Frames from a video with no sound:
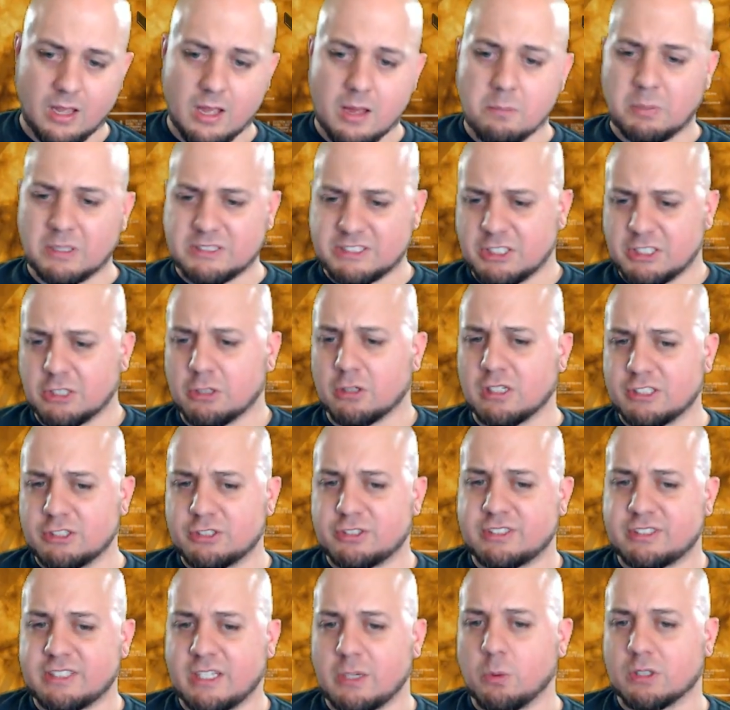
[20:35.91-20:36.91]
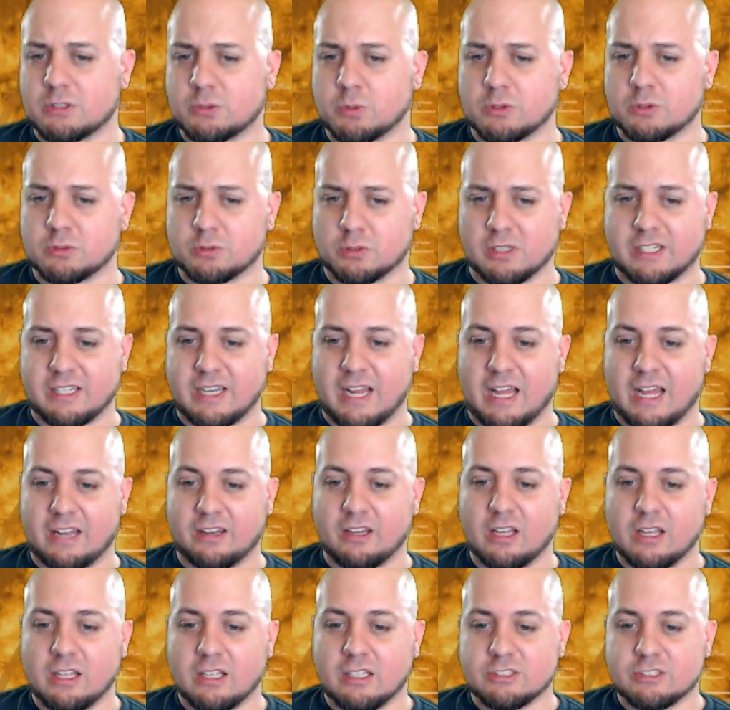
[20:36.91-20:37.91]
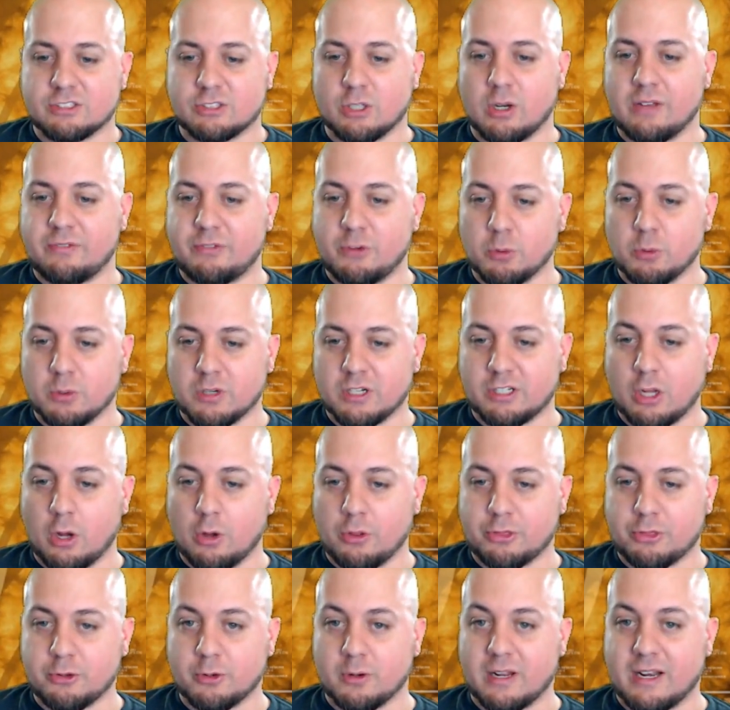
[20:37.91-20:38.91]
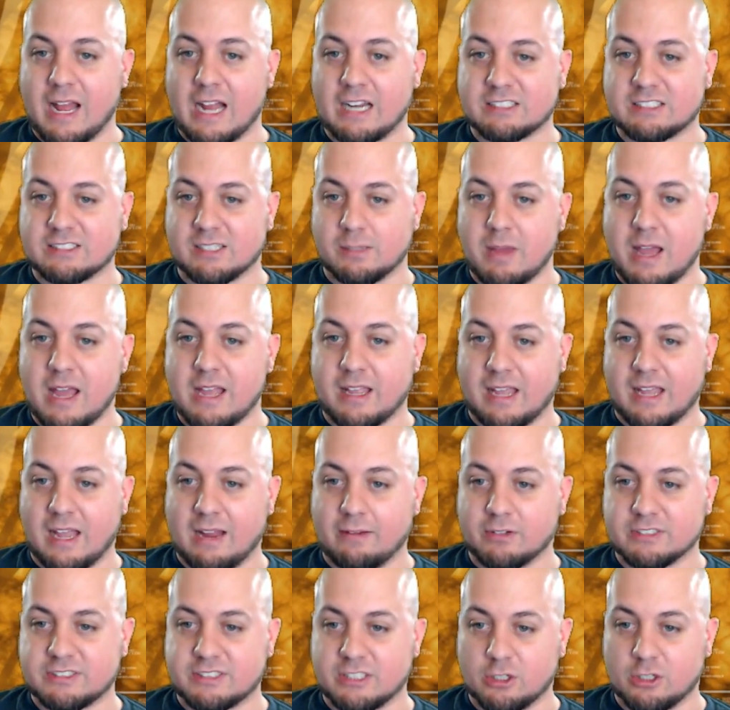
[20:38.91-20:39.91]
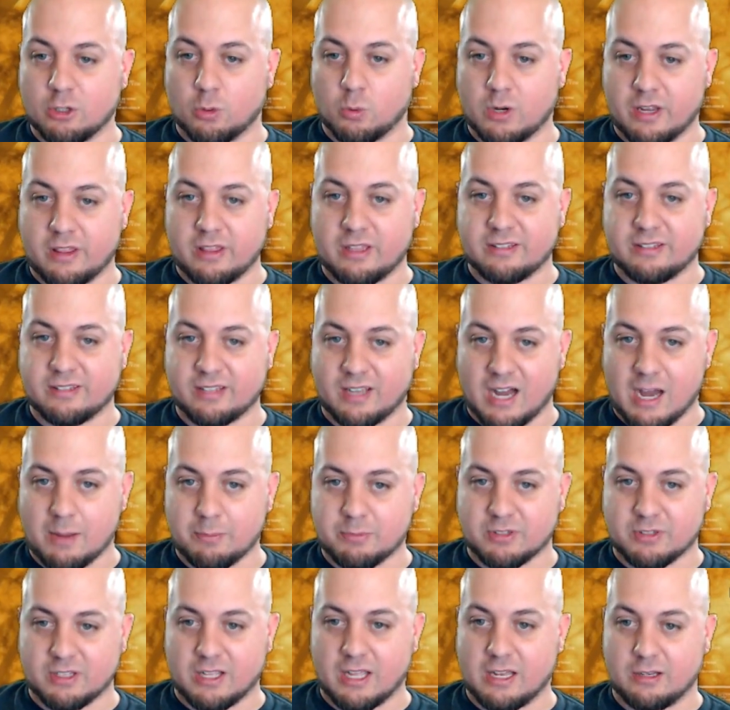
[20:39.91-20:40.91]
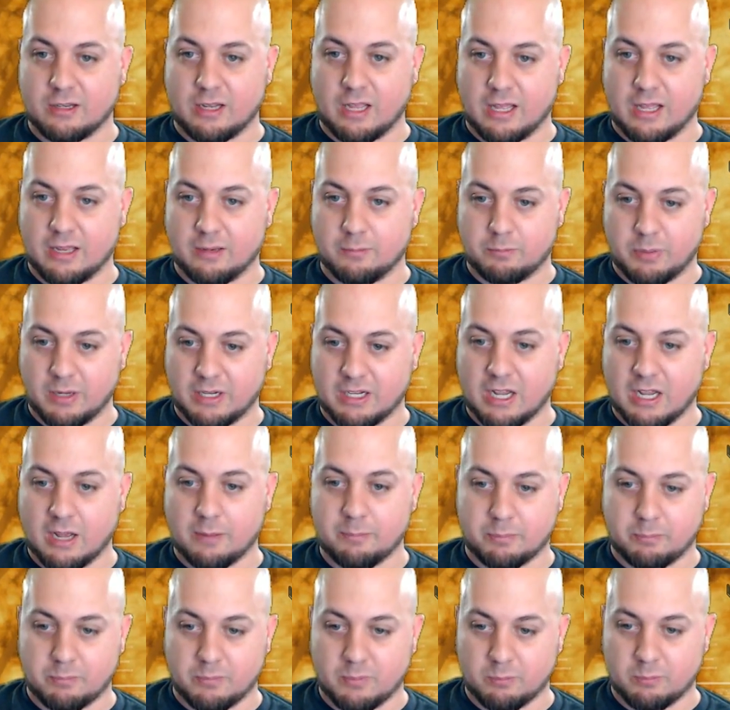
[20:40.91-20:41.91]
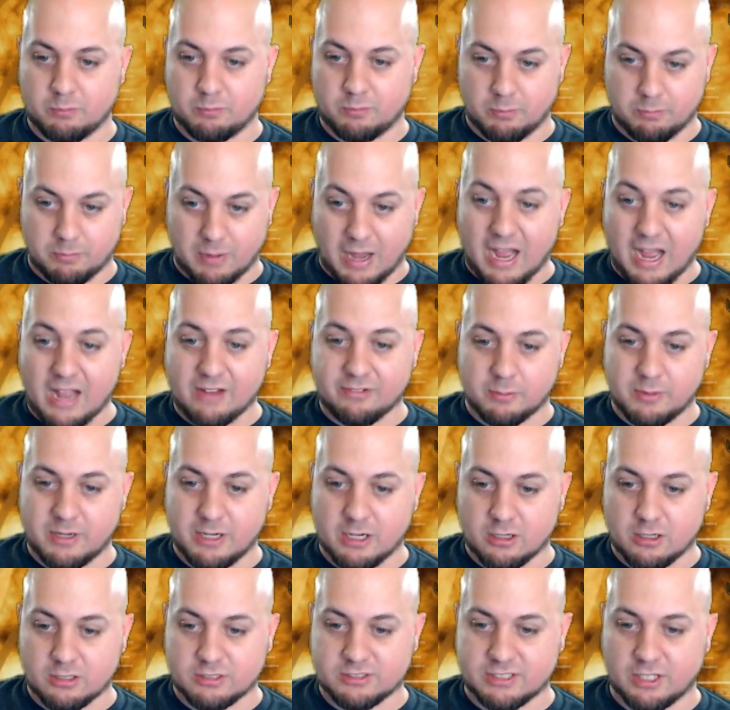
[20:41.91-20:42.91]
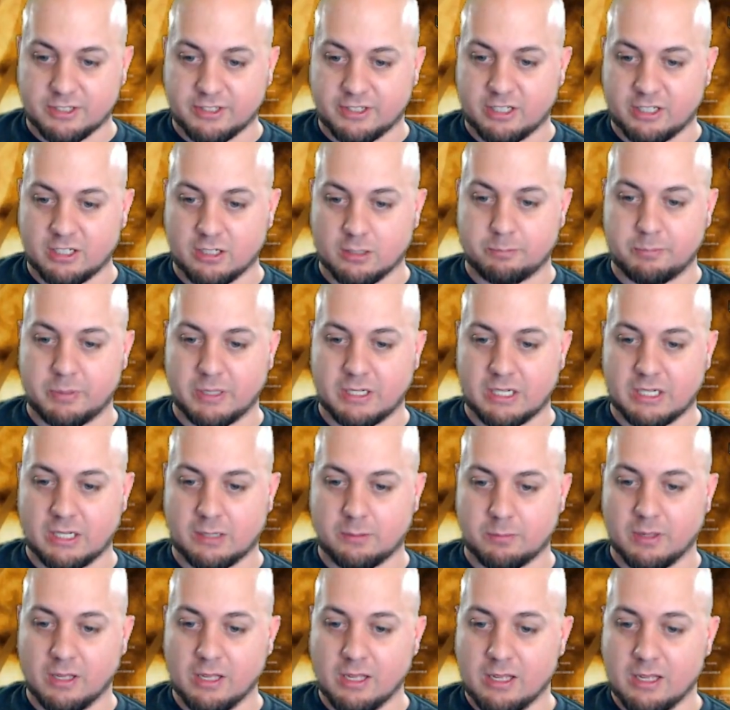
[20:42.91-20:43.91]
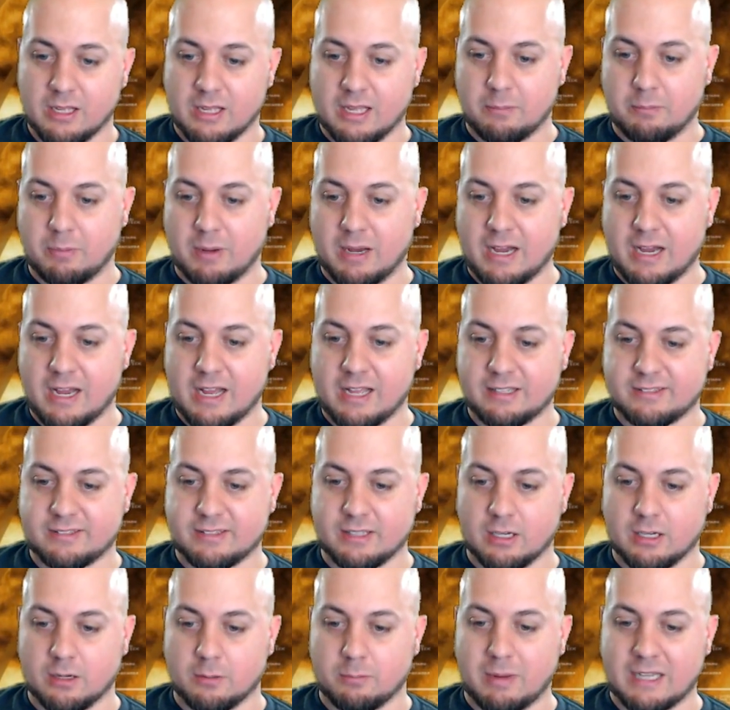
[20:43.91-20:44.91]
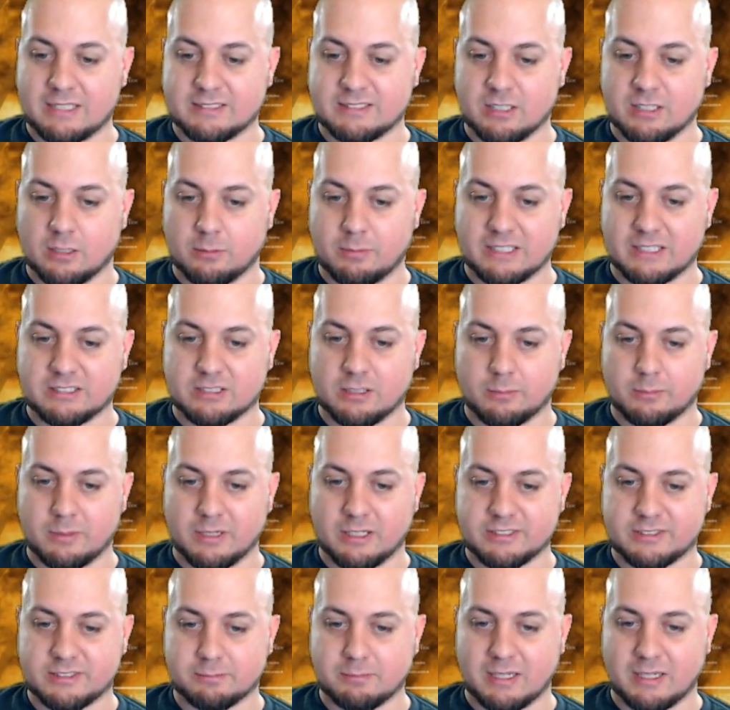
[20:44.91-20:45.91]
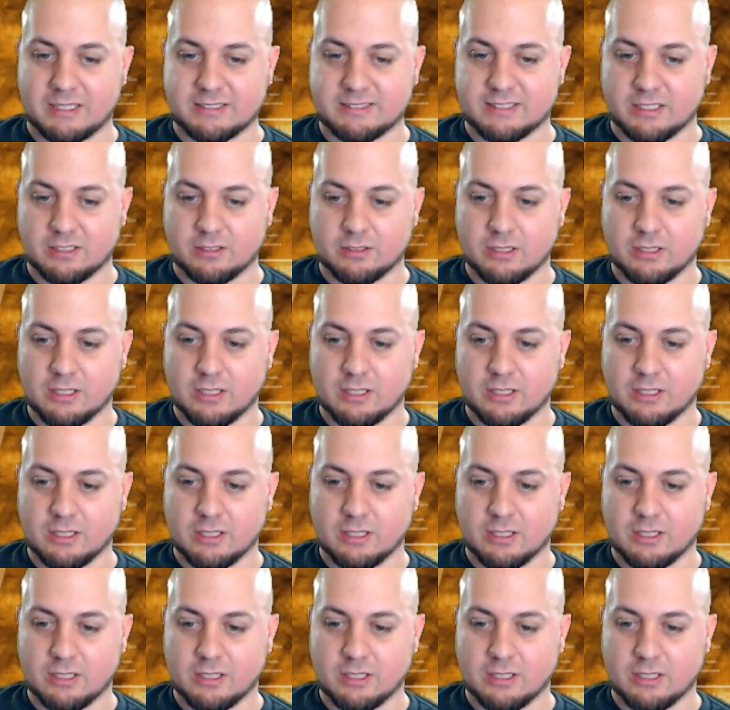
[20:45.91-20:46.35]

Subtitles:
But generally you see which ones we're looking at. So if you were to go through and actually make every single one of these hops and pick up, buy from here, sell to here, pick up and buy, sell, buy, sell, buy, sell, buy, sell,